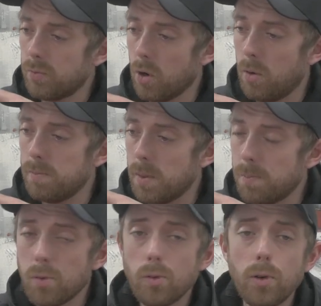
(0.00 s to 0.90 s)
from the
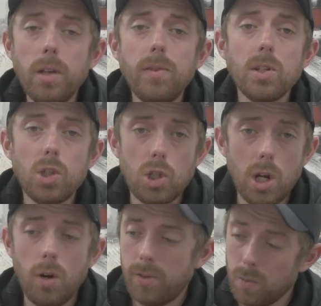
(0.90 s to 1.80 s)
previous
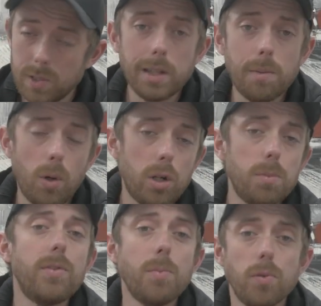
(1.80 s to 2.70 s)
shelf that was at the bottom
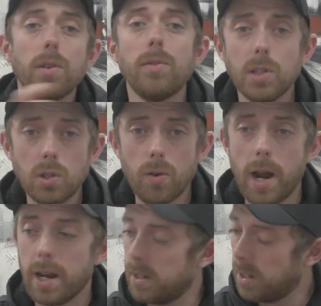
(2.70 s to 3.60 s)
of the previous rack.